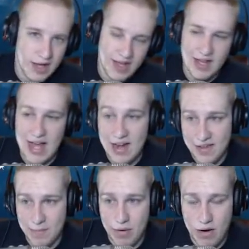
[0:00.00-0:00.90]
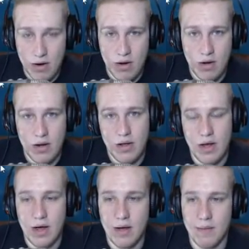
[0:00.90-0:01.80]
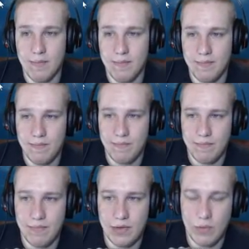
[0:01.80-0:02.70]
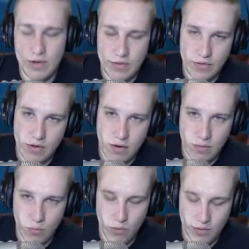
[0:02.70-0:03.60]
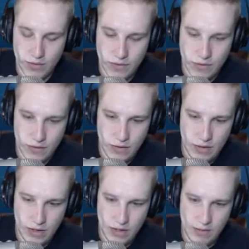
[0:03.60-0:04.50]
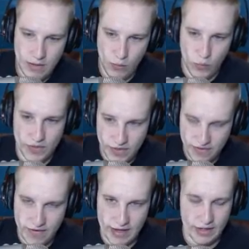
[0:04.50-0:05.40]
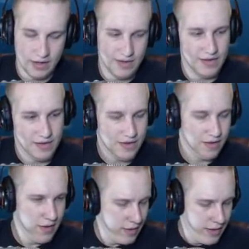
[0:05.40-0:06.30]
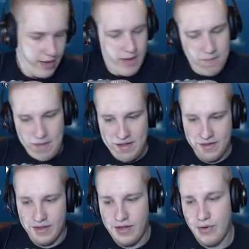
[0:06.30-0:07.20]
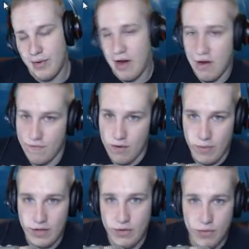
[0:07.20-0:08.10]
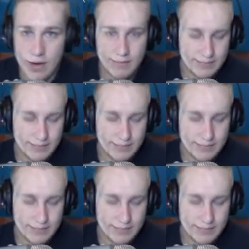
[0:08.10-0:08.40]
Kind of subpar. The way that this card works with this deck is basically you don't care if they awaken you or not.